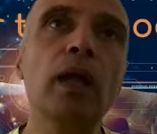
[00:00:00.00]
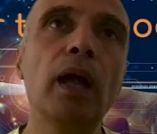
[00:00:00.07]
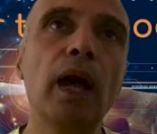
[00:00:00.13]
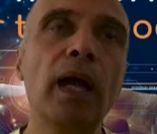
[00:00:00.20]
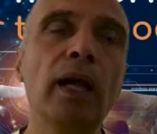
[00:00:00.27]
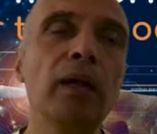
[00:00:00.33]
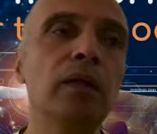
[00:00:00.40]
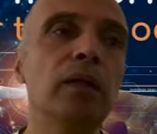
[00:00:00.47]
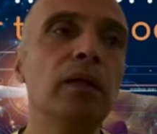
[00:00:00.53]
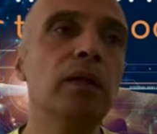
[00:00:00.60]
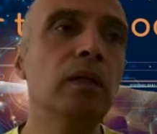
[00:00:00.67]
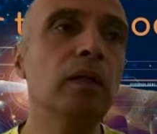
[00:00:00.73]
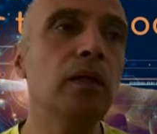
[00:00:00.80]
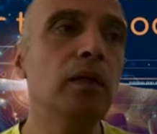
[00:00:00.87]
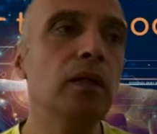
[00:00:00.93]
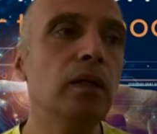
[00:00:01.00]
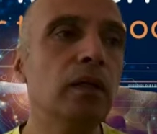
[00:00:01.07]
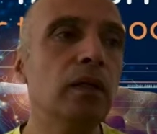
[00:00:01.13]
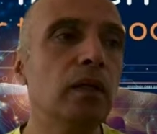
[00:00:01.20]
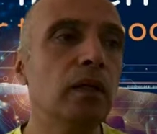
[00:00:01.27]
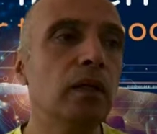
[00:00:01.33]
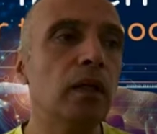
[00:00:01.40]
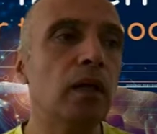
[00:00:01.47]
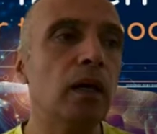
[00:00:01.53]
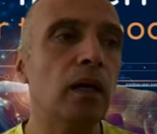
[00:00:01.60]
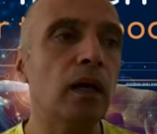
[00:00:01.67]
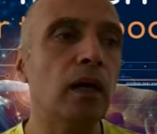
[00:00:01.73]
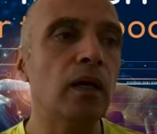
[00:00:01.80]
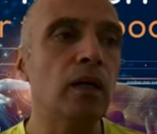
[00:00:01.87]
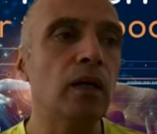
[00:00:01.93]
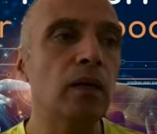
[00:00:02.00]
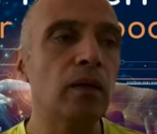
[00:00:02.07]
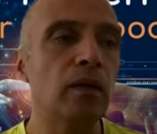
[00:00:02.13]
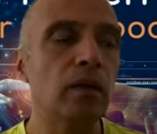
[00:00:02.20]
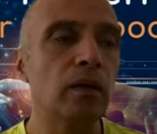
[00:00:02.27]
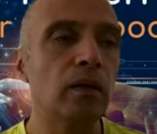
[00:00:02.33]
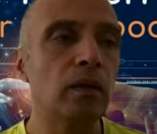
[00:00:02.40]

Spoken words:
And I